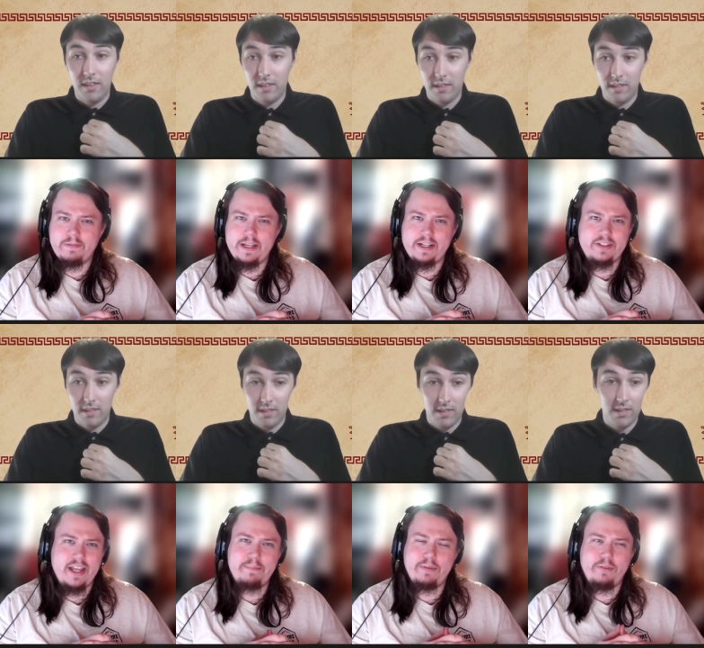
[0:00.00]
Speaker 1: they, an
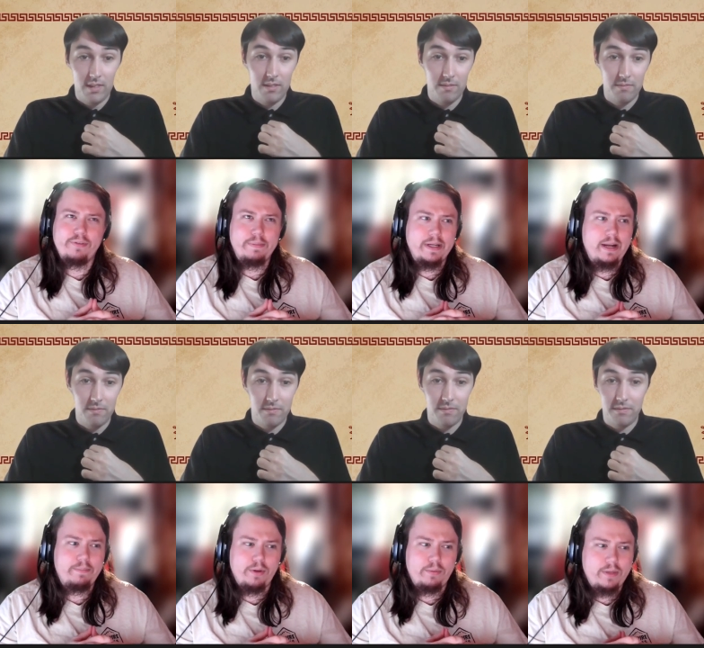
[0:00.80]
example from a
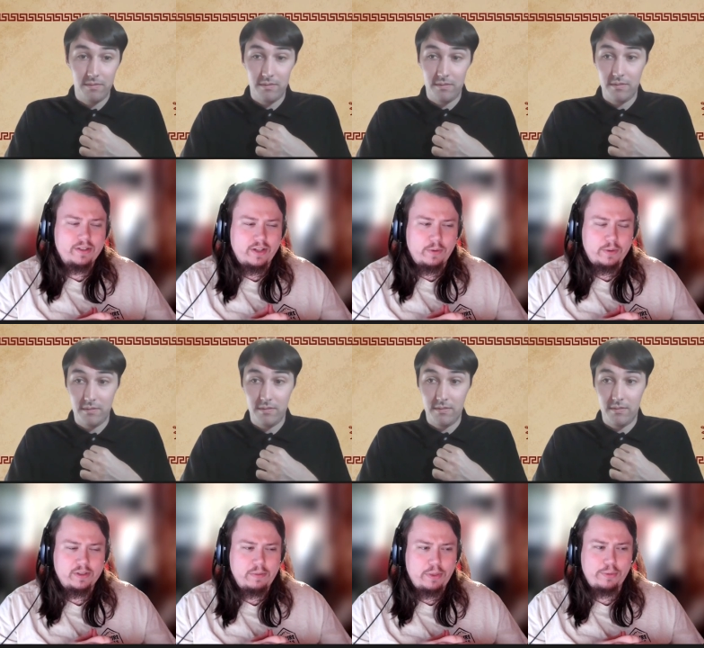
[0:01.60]
couple months ago where
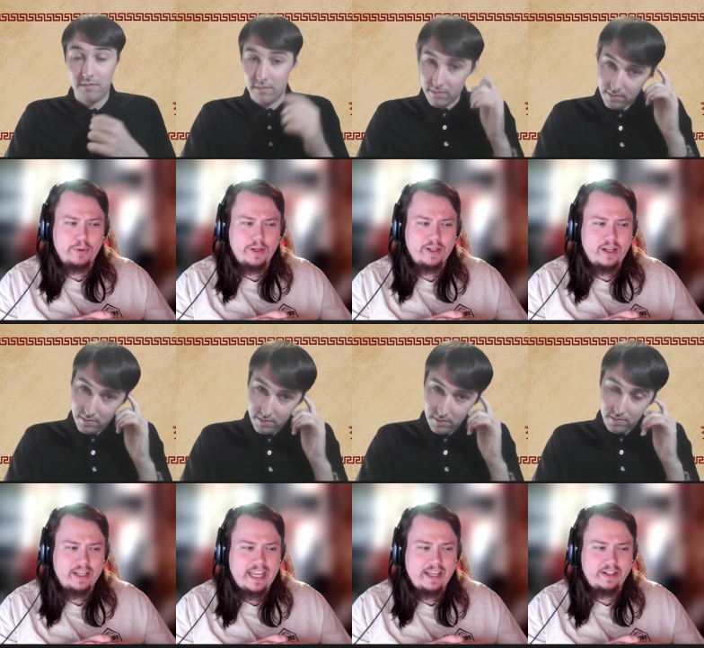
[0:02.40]
someone threw a,
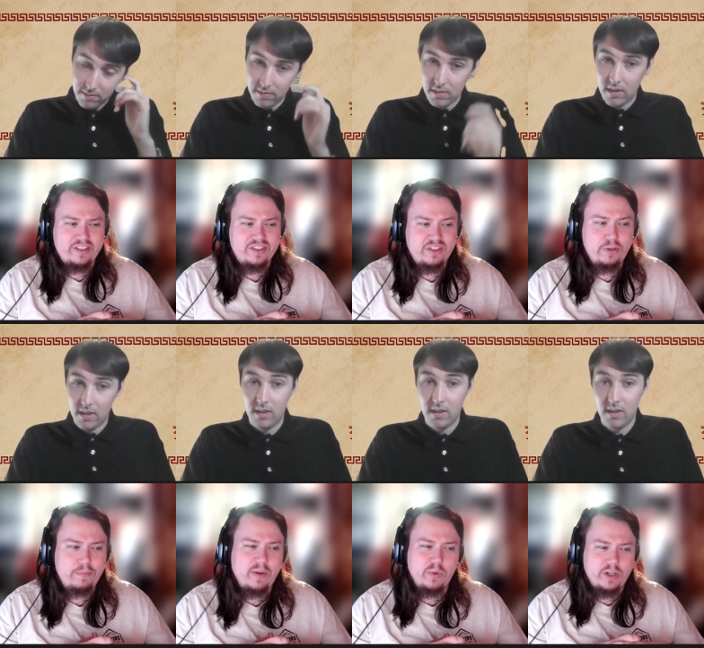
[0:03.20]
a, can of
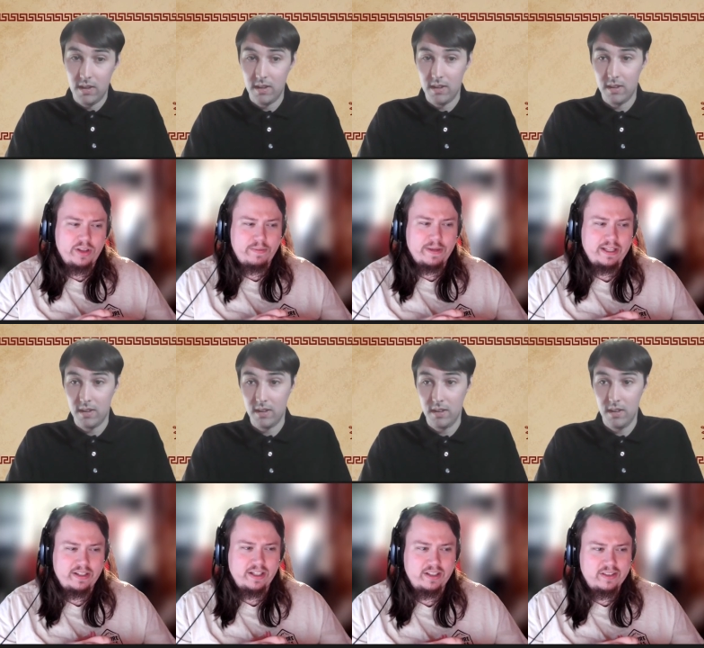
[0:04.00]
soup on one of the
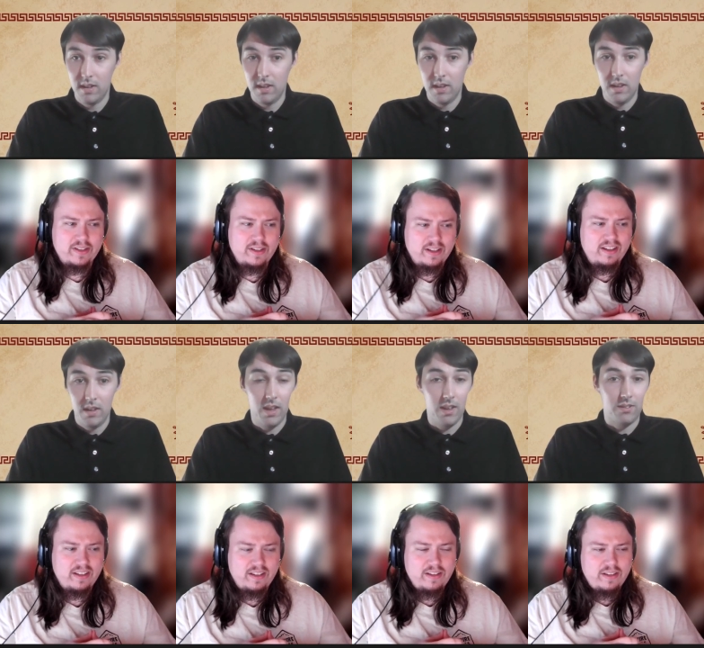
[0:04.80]
paintings.
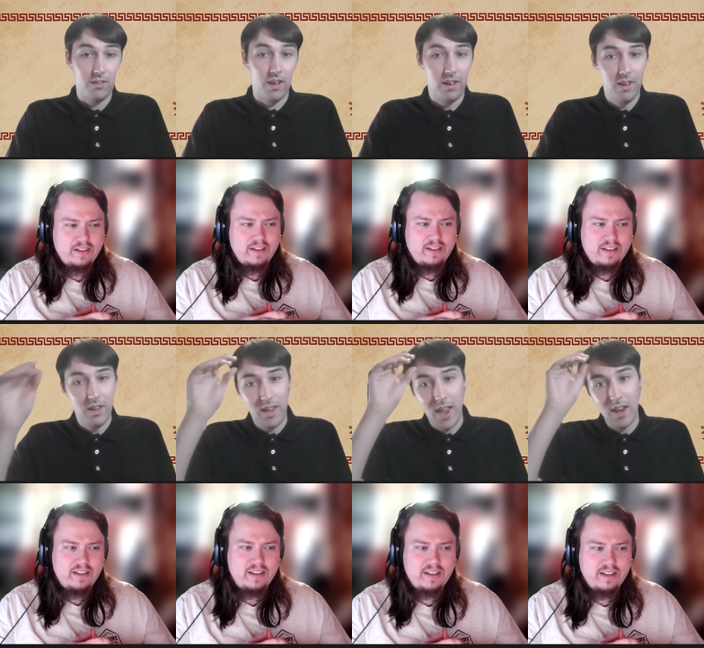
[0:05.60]
Speaker 2: Yes, uh,
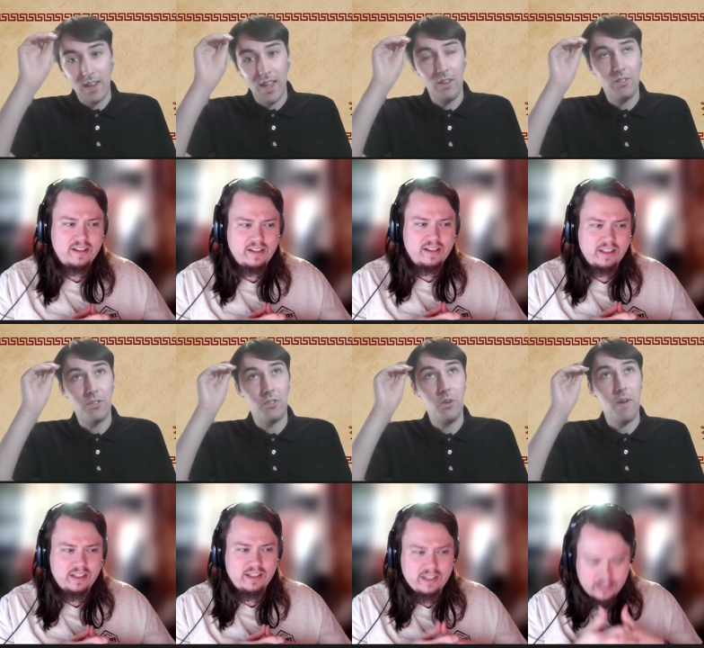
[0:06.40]
can, cans of
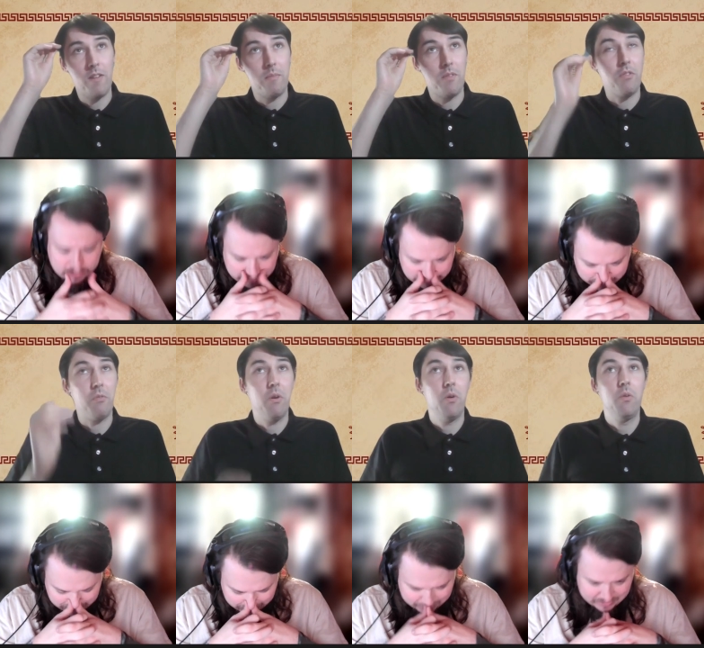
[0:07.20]
soup have been
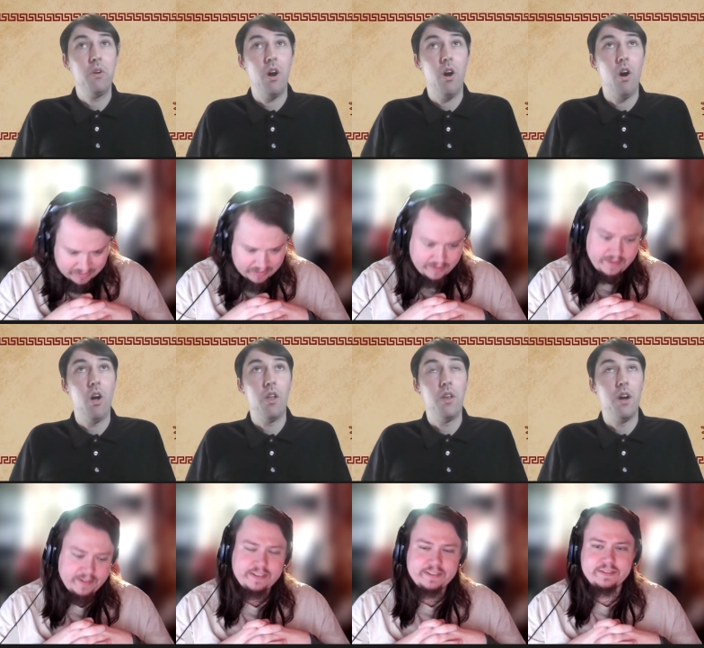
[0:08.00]
thrown
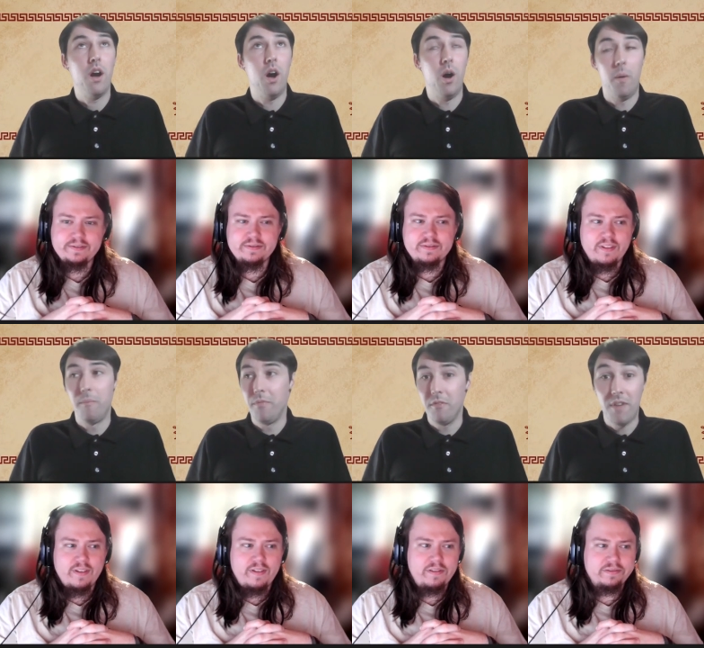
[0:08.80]
on
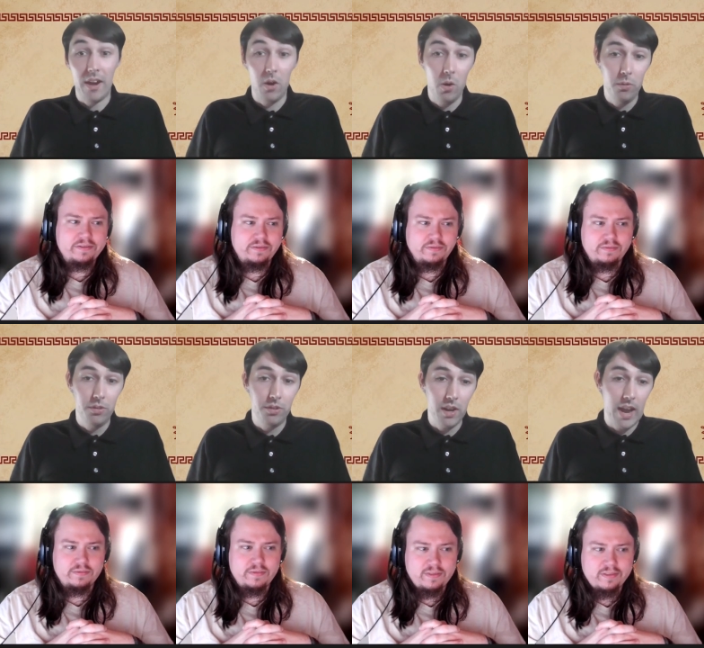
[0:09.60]
um, Van
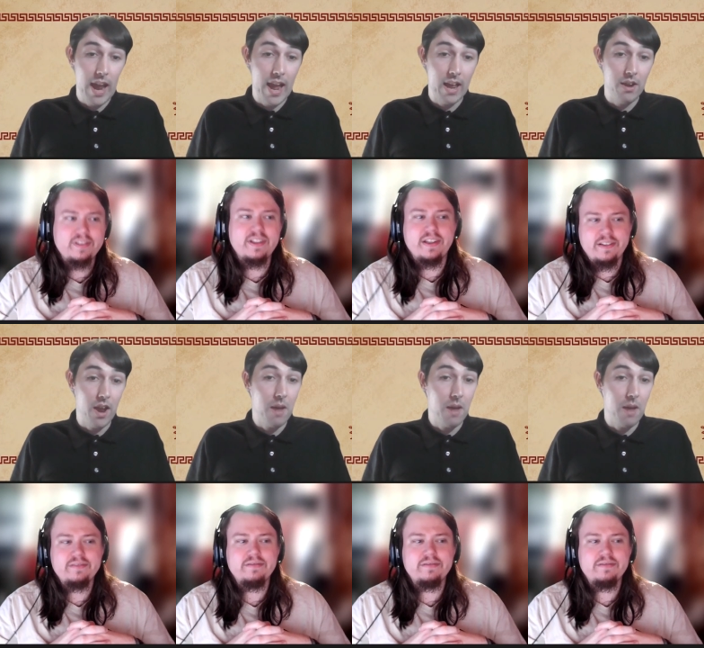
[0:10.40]
Gogh's, and I